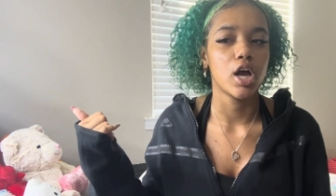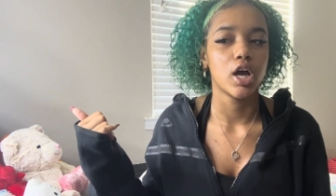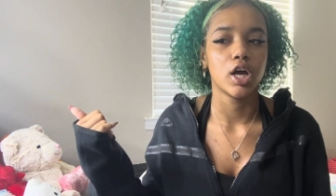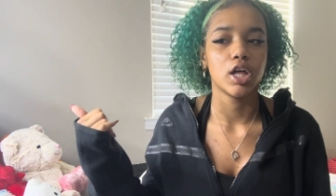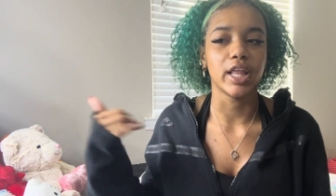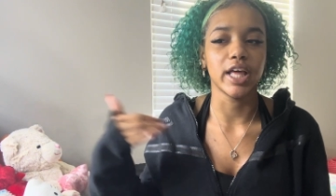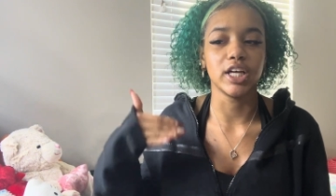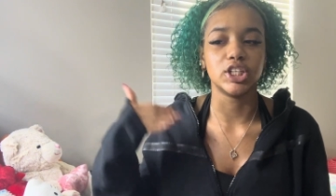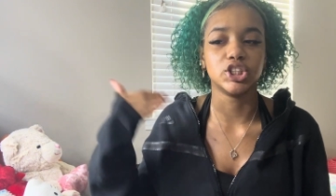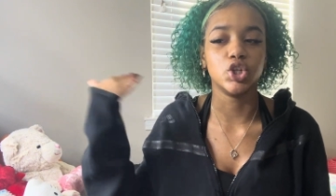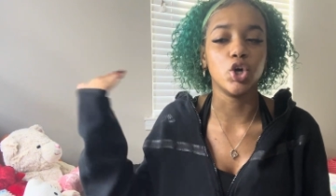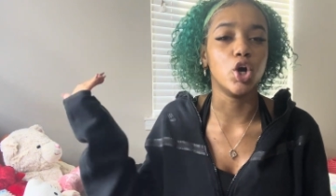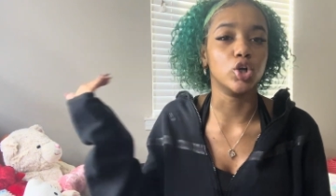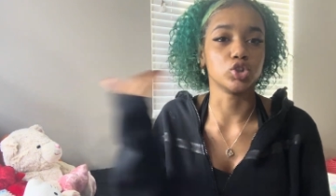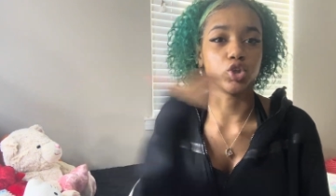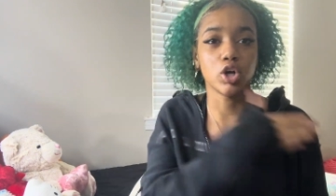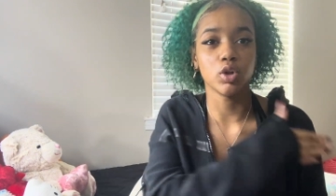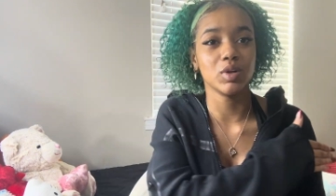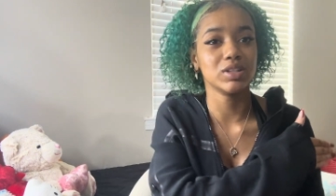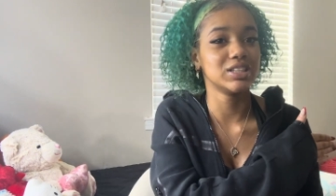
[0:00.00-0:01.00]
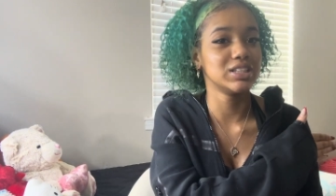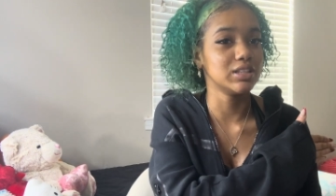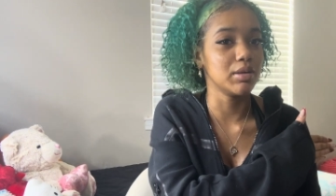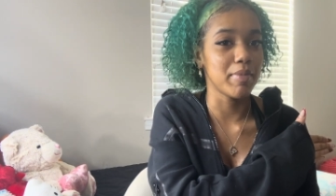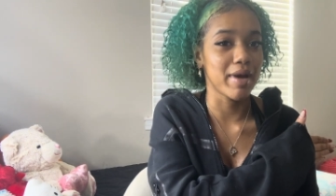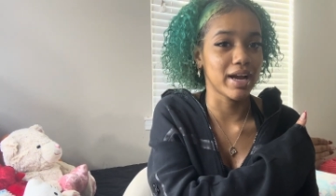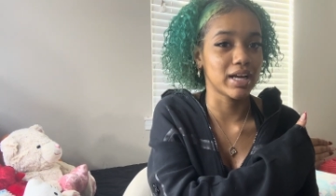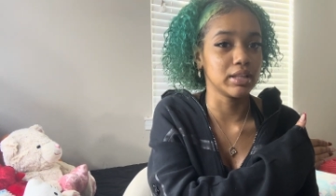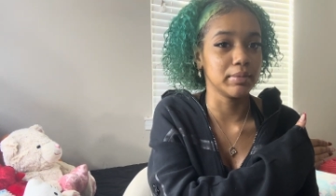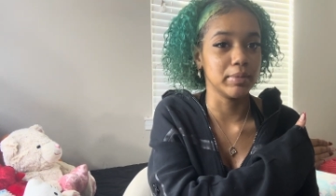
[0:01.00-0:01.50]
like, she goes all the way to the
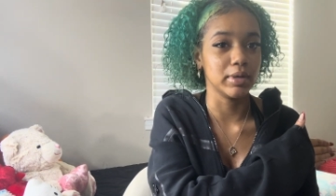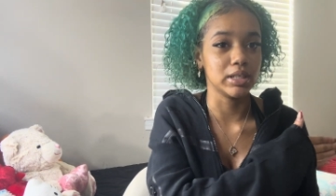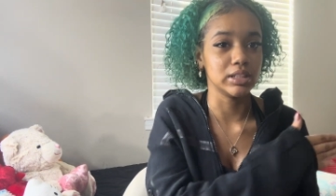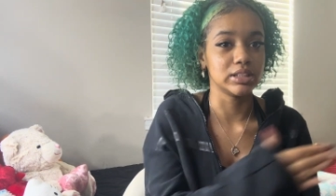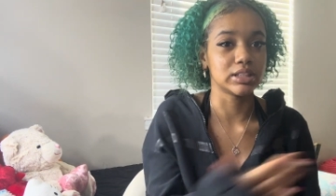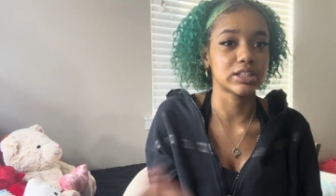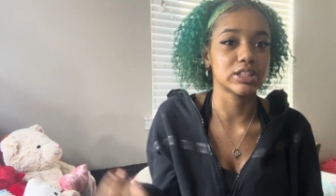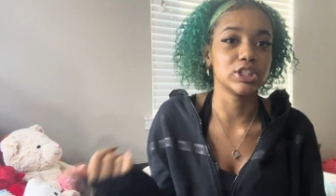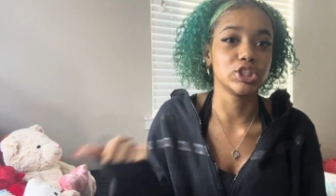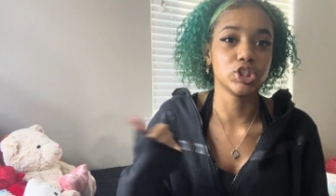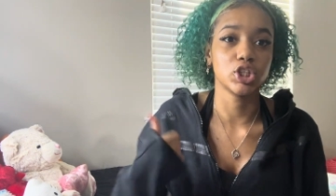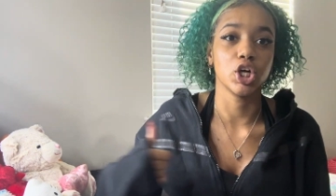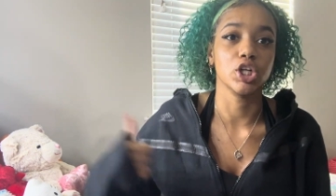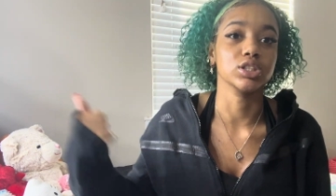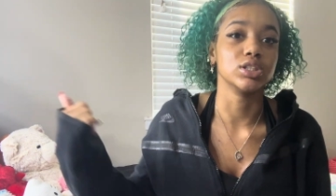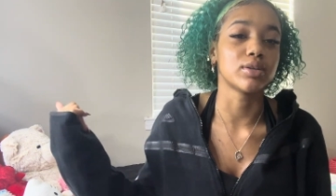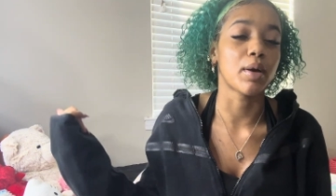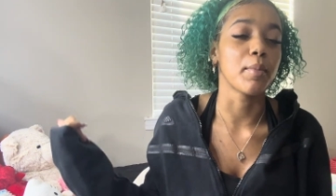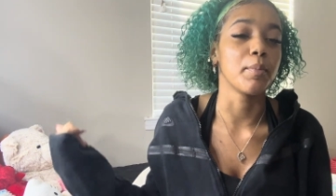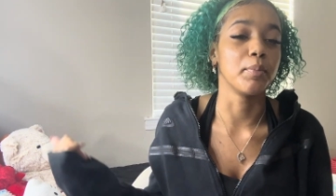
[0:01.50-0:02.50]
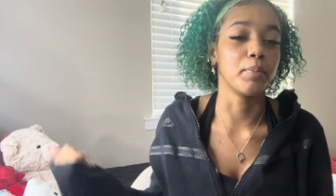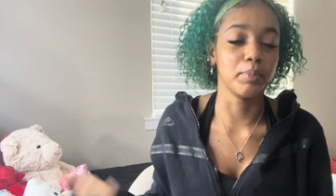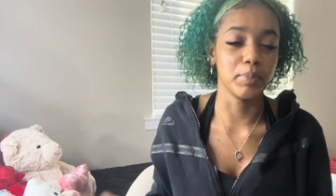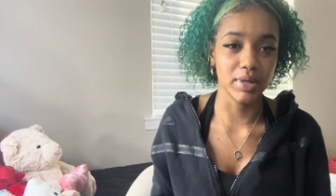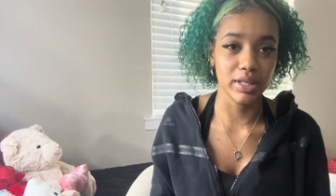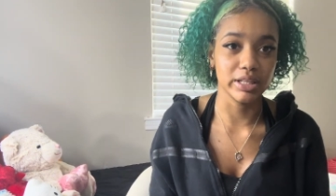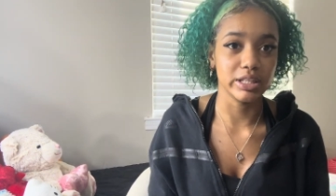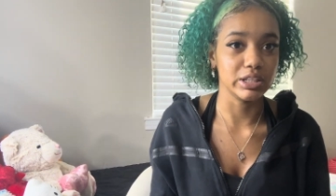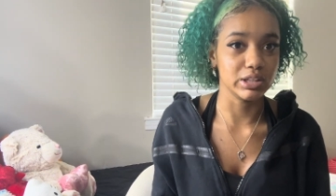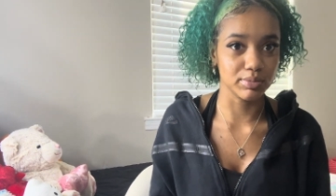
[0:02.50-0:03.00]
back of the bus and starts
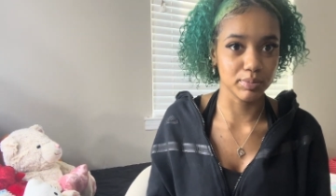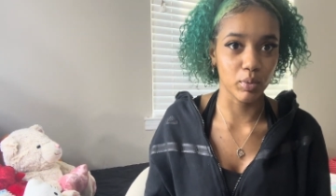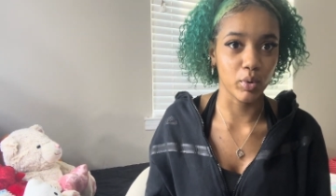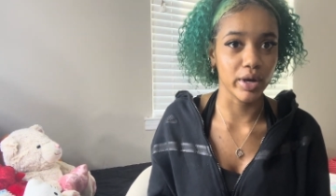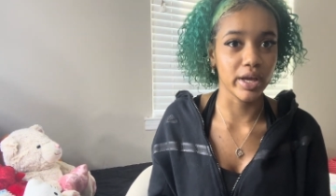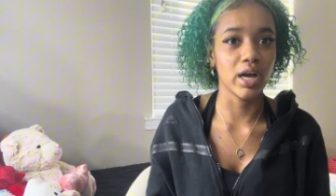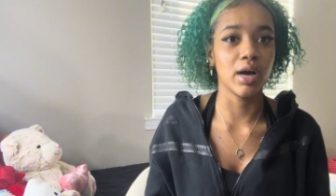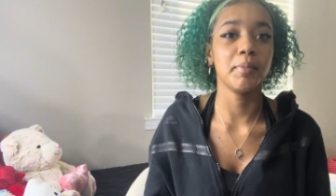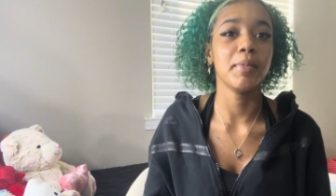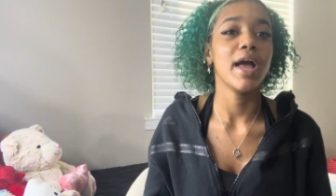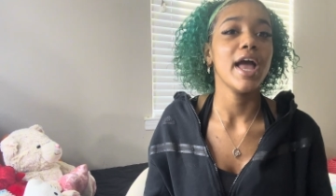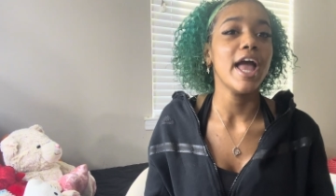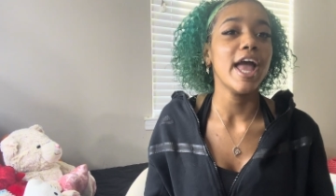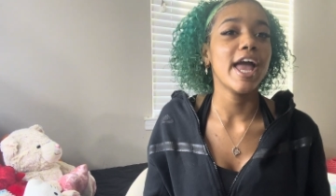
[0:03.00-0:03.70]
beating this boy up.